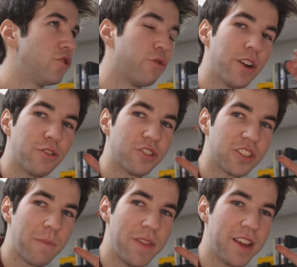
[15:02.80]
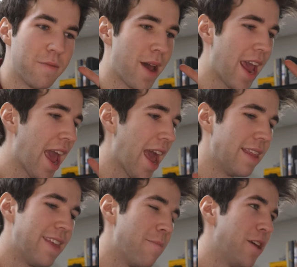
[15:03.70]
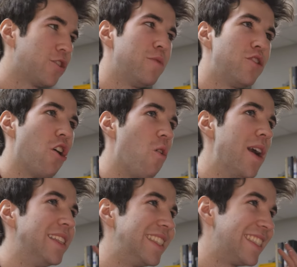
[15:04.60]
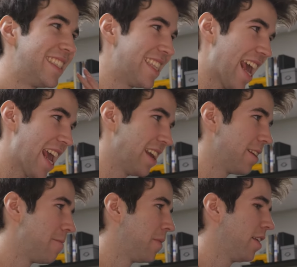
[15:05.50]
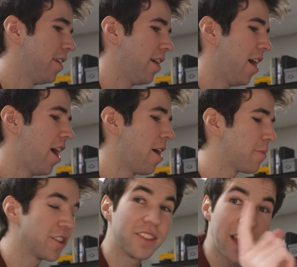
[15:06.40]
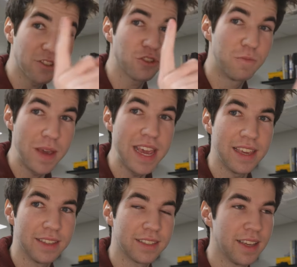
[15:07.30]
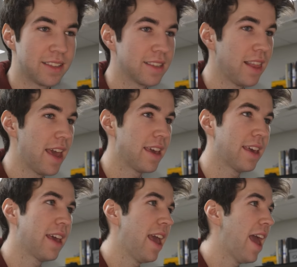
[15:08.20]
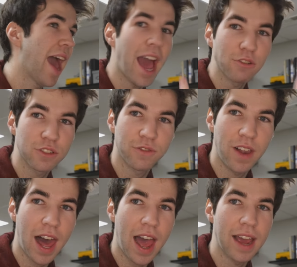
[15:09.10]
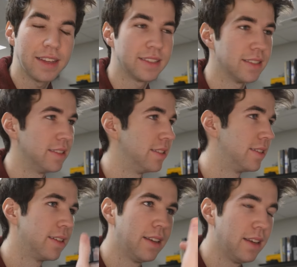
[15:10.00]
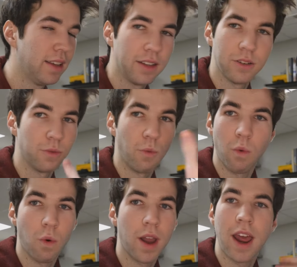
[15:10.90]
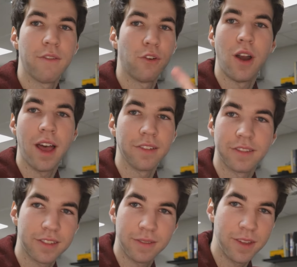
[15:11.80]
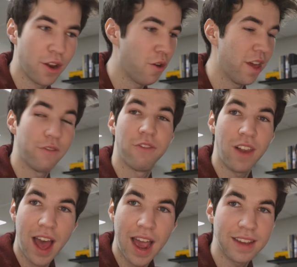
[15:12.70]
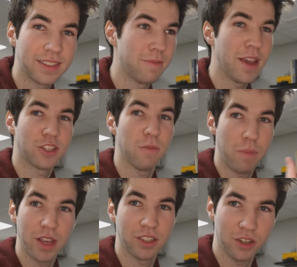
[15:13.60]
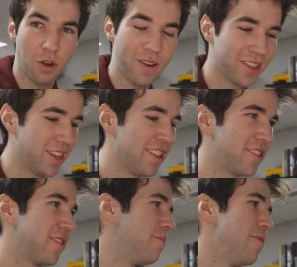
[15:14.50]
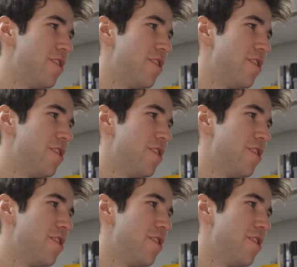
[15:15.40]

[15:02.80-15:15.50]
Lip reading: triggers something in my head that makes me go insane. Because it's not just bees, it's like house flies and whatever else, you know, that flies and makes a buzzing noise. It's